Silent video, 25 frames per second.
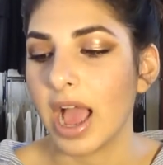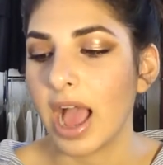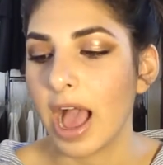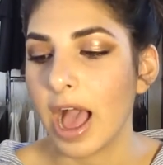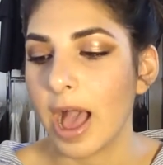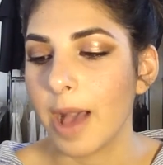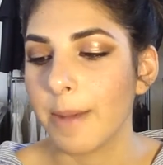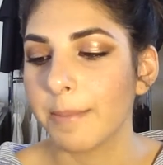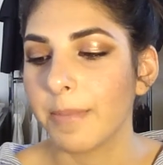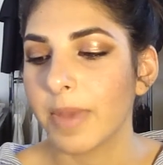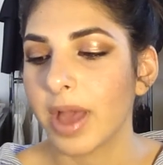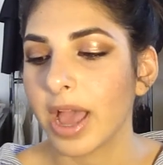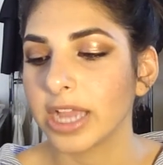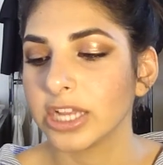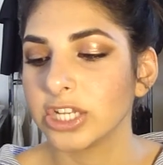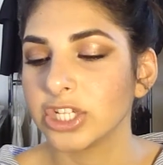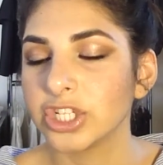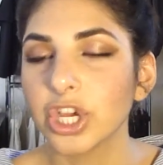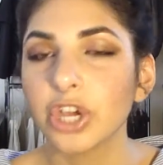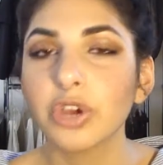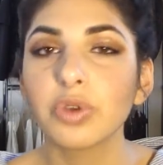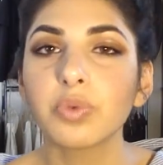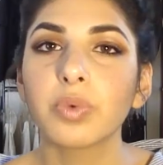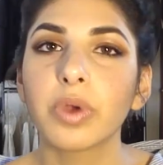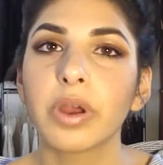I
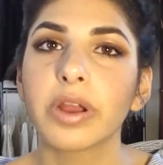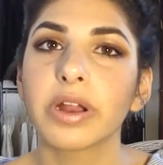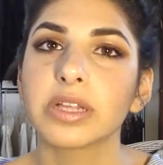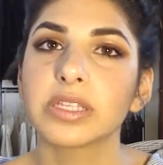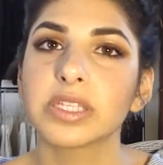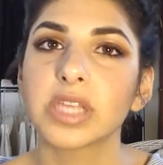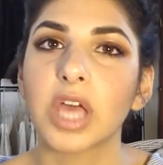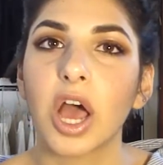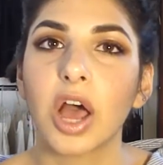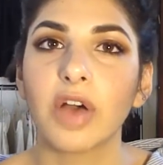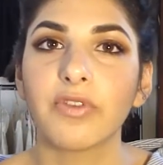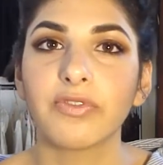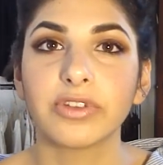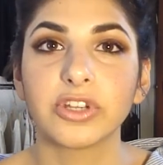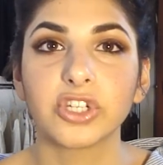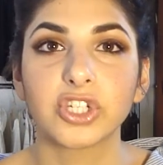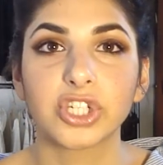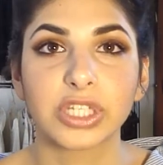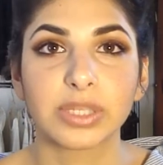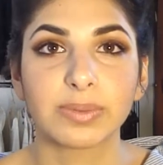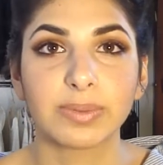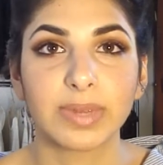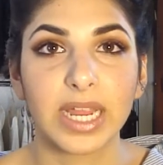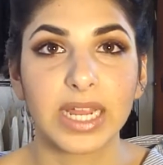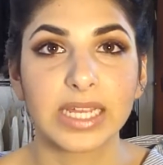don't wear it as often
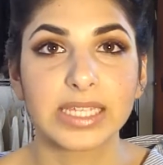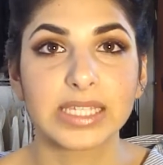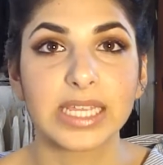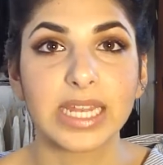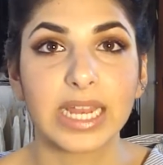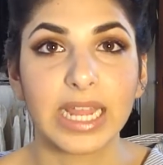just because